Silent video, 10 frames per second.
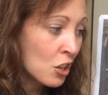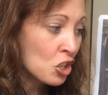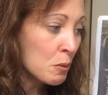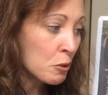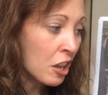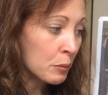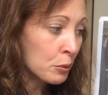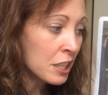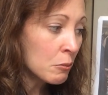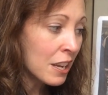She put on a
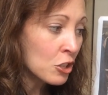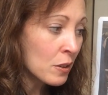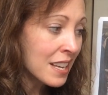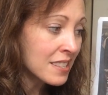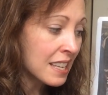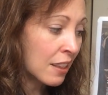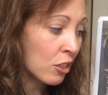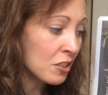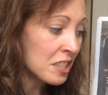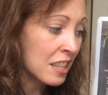pretty red dress and
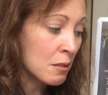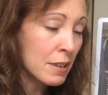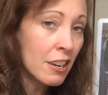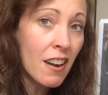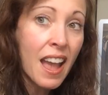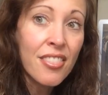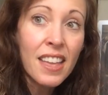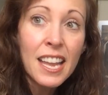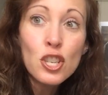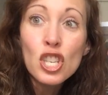looked in the mirror,
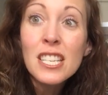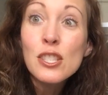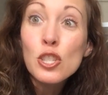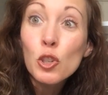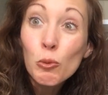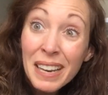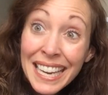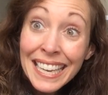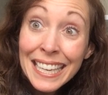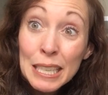and then she
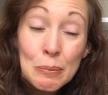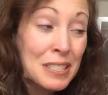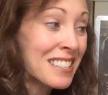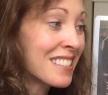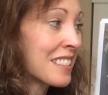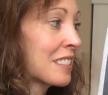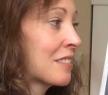screamed.